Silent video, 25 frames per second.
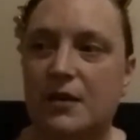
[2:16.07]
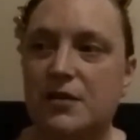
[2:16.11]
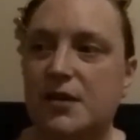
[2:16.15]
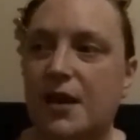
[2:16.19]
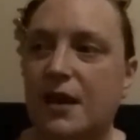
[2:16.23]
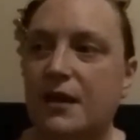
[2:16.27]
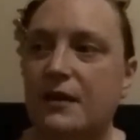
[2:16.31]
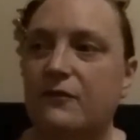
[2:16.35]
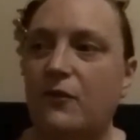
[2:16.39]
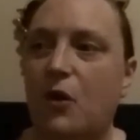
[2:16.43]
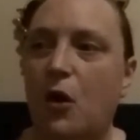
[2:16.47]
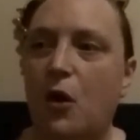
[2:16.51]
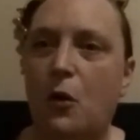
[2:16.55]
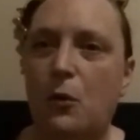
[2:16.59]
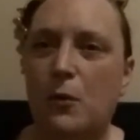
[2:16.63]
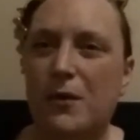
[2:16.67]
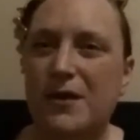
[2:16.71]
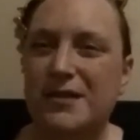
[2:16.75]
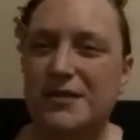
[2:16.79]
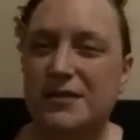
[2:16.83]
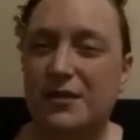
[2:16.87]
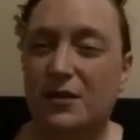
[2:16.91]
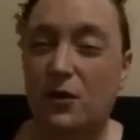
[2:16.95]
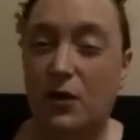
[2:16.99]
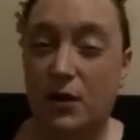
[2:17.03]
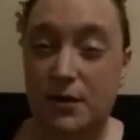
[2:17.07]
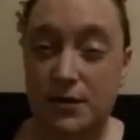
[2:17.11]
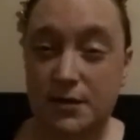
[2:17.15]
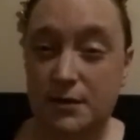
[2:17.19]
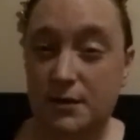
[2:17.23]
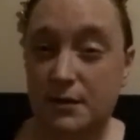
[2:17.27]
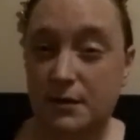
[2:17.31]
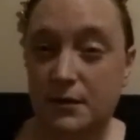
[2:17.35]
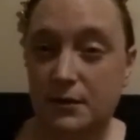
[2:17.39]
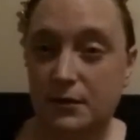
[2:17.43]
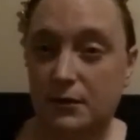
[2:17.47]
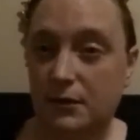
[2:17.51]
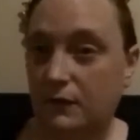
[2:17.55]
kind of always
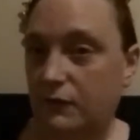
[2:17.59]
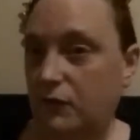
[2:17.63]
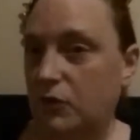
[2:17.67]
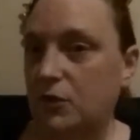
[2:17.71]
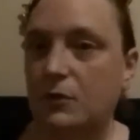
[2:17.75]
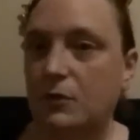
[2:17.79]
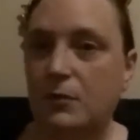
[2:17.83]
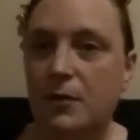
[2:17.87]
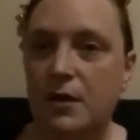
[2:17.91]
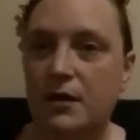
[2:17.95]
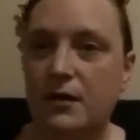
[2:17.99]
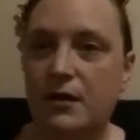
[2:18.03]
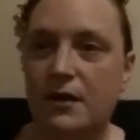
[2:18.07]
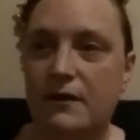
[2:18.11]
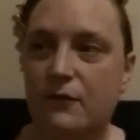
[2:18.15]
haunted, if you will.